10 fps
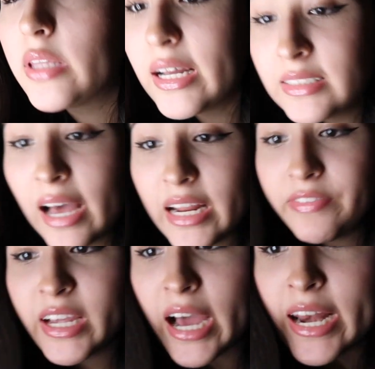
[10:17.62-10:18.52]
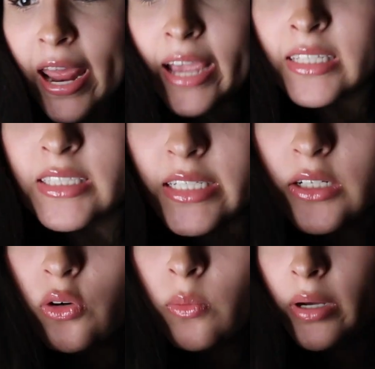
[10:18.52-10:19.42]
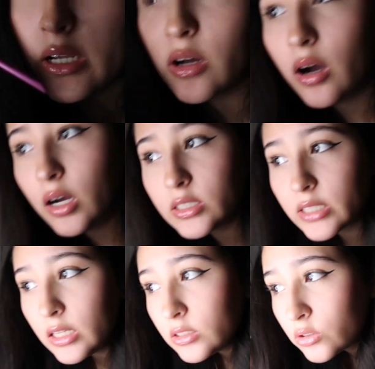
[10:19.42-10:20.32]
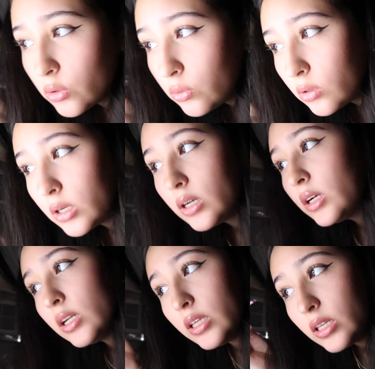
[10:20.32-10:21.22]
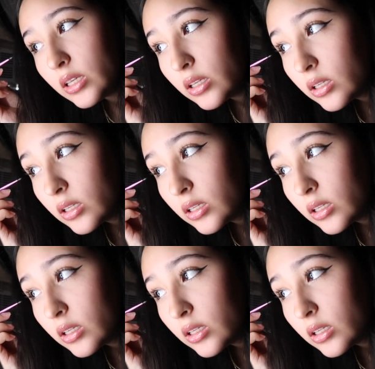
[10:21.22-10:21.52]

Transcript: That's not even connected. Oh my gosh, that looks so ugly.